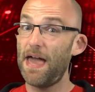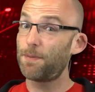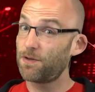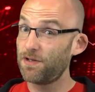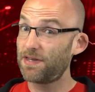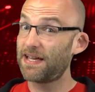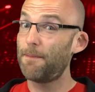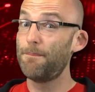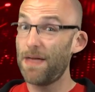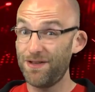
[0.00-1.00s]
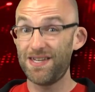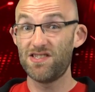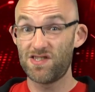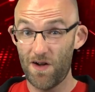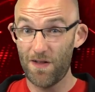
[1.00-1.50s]
Ember look like a
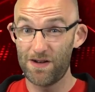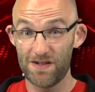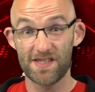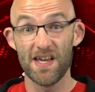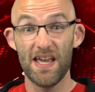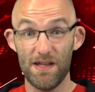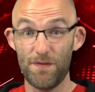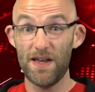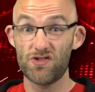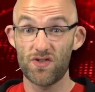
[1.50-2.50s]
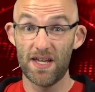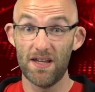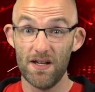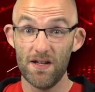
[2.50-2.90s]
million dollars in victory.